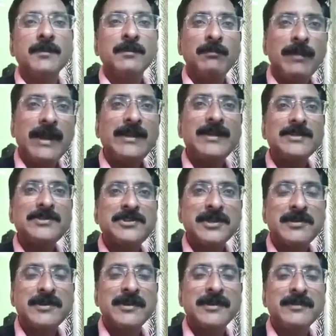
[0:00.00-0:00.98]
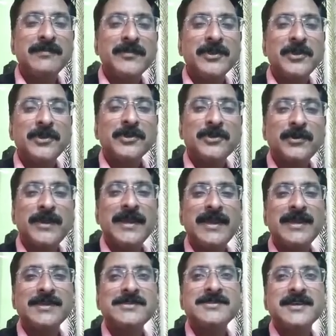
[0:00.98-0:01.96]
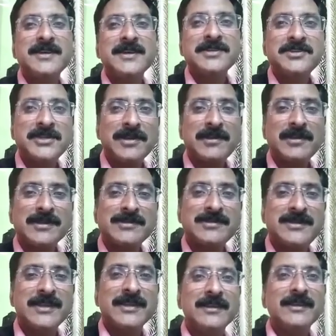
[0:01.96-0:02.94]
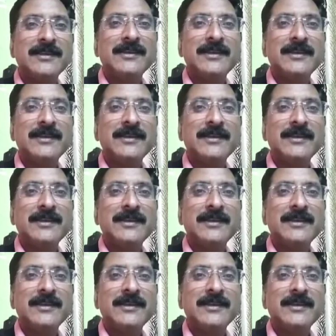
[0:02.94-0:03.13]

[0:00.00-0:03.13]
My dear children, today is children's day,